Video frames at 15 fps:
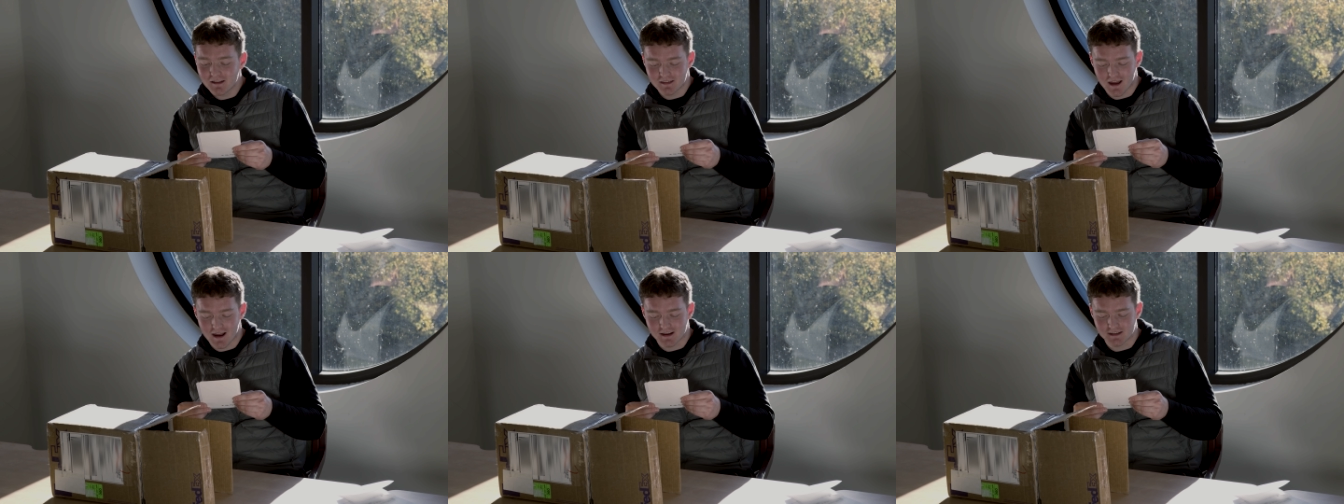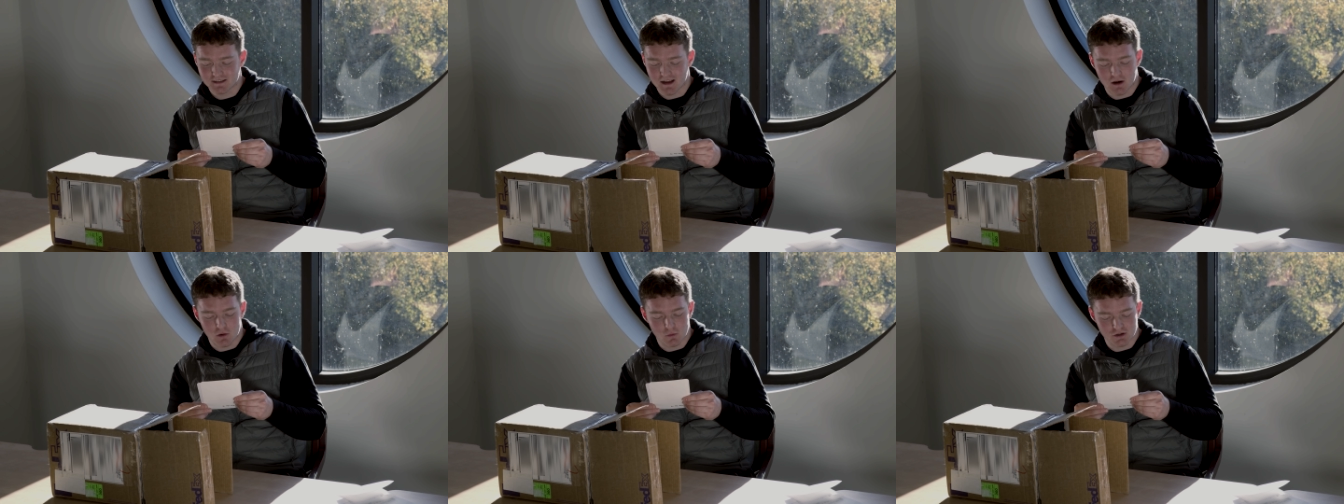thanks
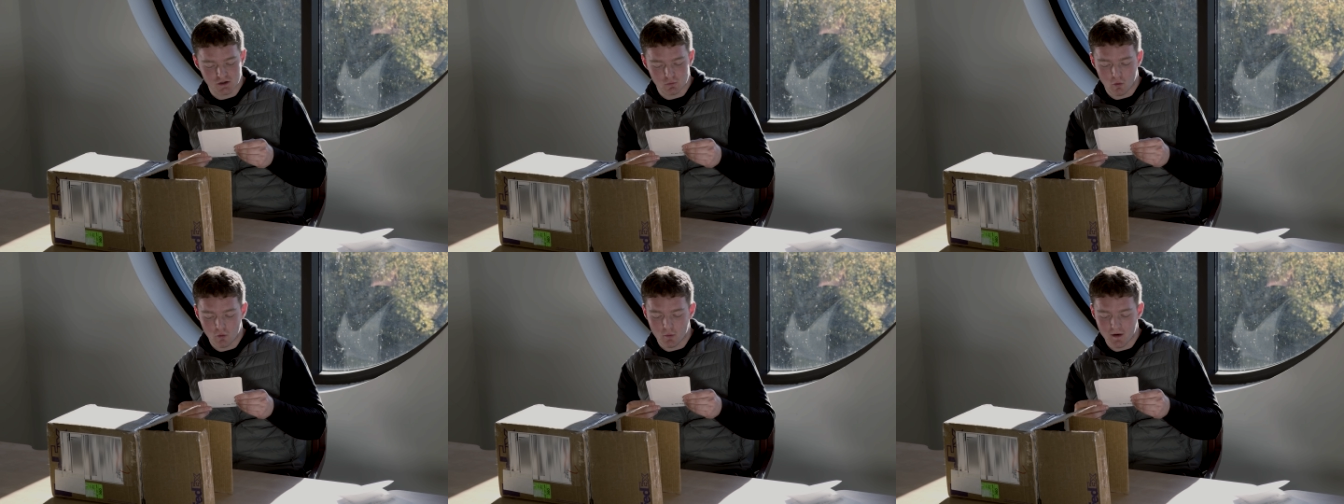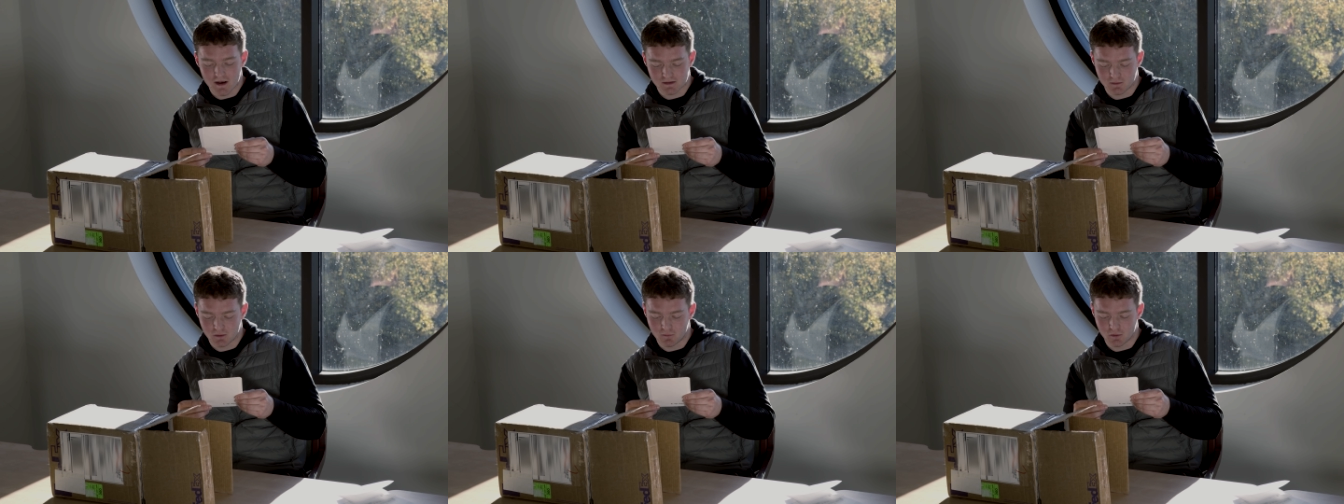and I wish you all the
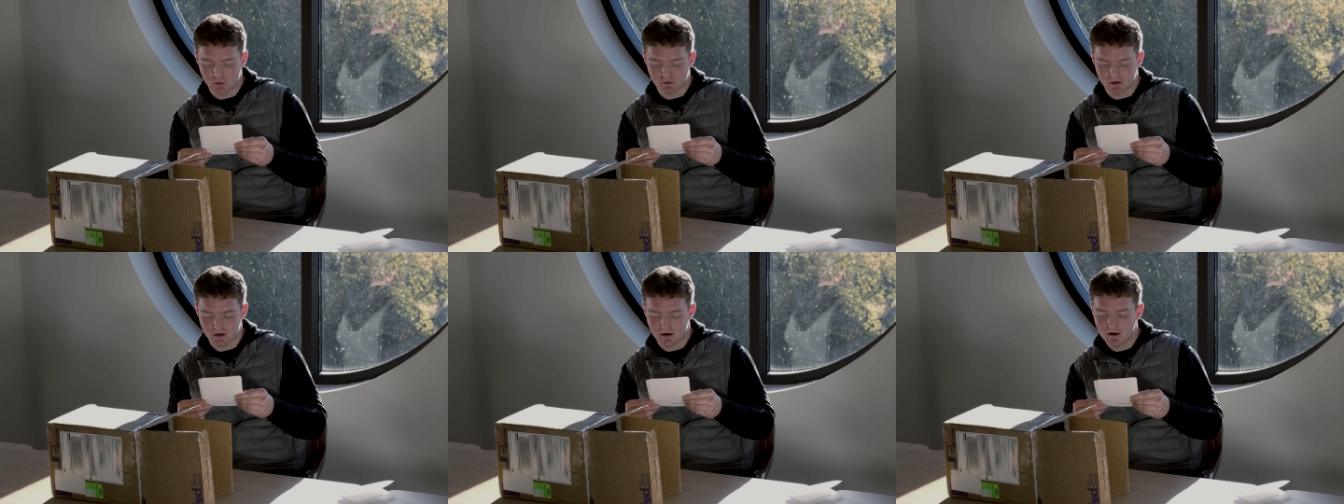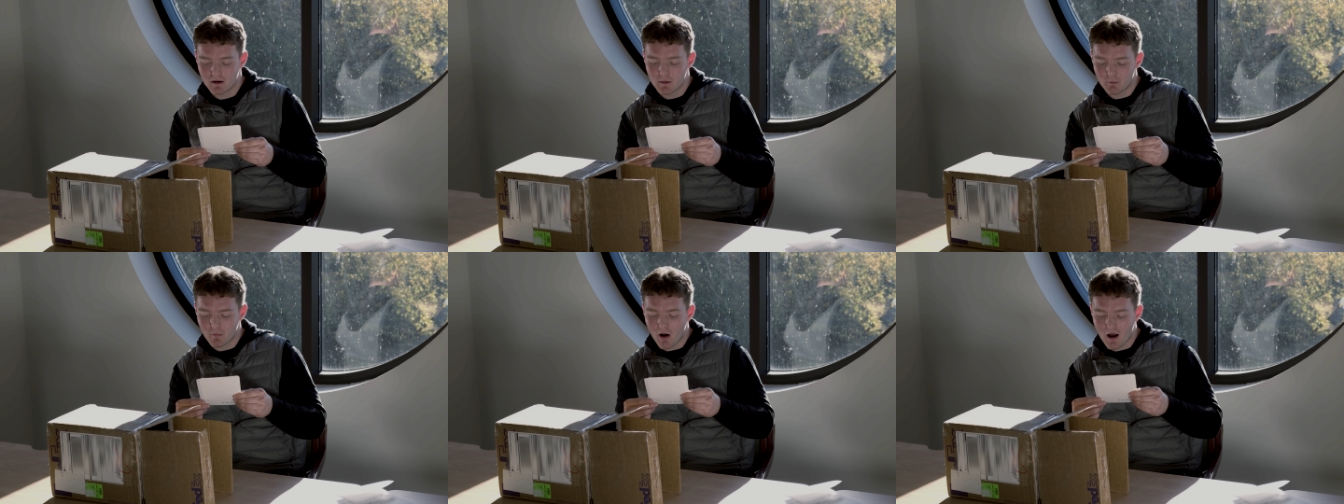best for your future.
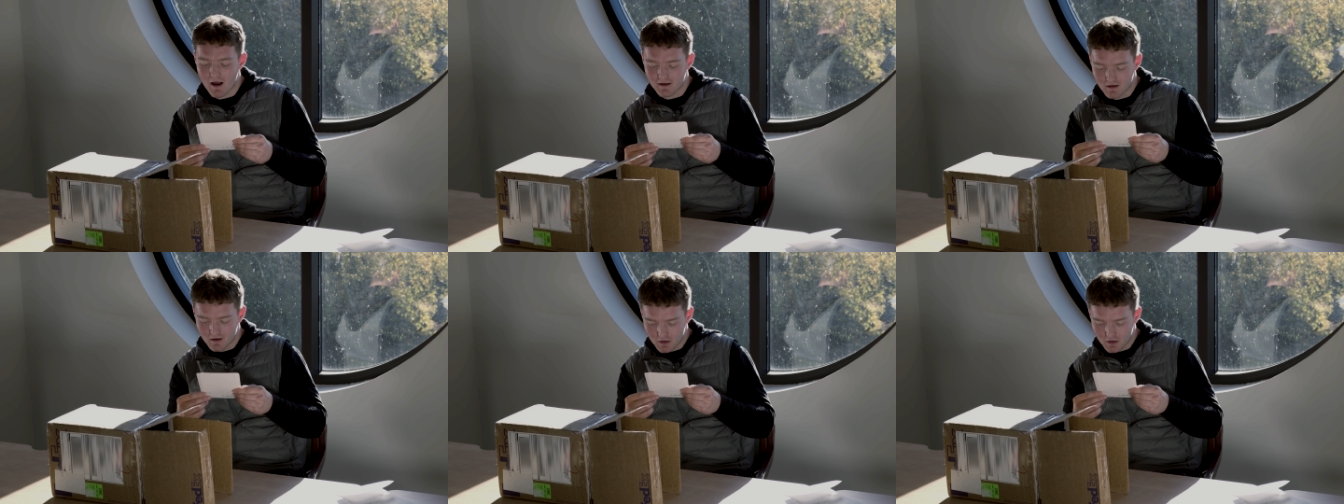Bye,